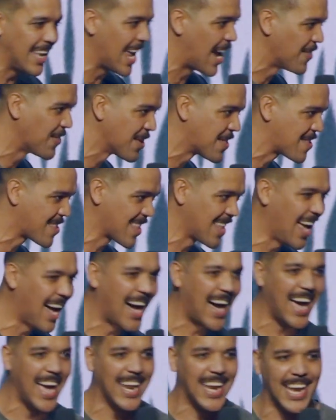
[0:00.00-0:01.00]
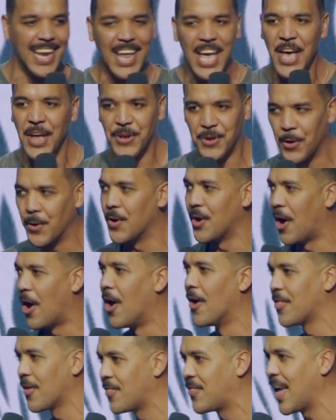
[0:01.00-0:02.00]
down the slide and doing
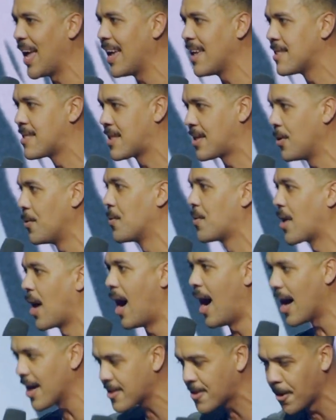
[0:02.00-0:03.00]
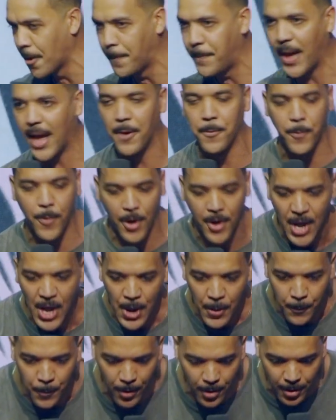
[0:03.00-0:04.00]
all the things to cause her pain. We're
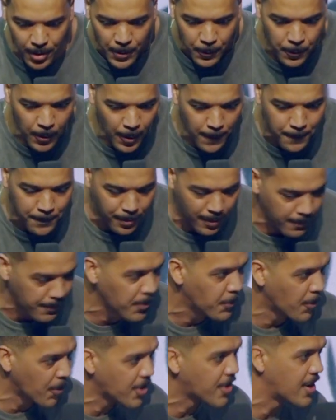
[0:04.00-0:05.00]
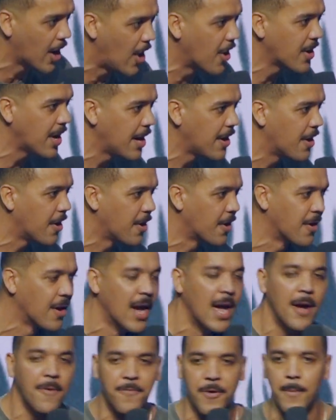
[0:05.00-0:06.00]
guarding her
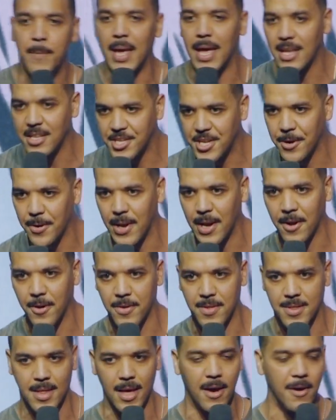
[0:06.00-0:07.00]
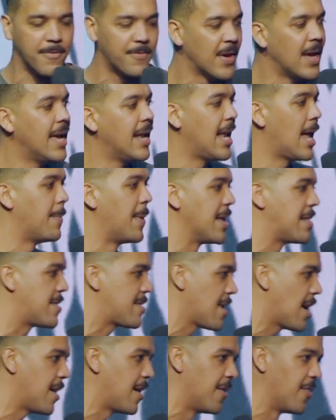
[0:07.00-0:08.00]
from injuring herself. Now, my
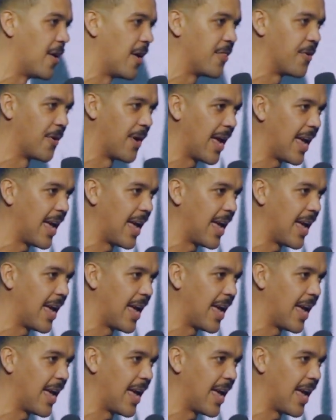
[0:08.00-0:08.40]
son, on the other